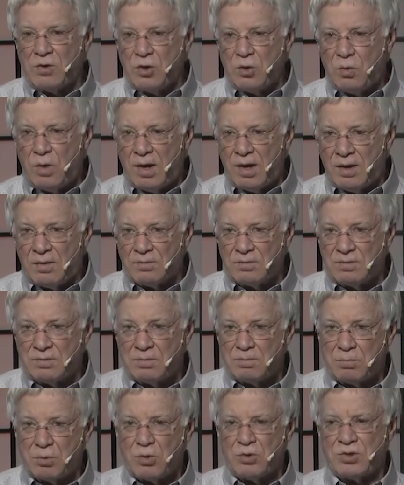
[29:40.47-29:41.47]
you out,
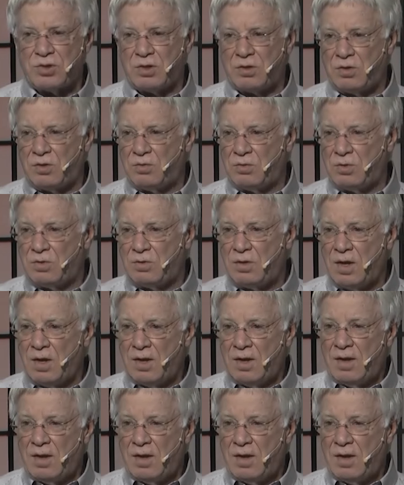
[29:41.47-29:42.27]
persecute you,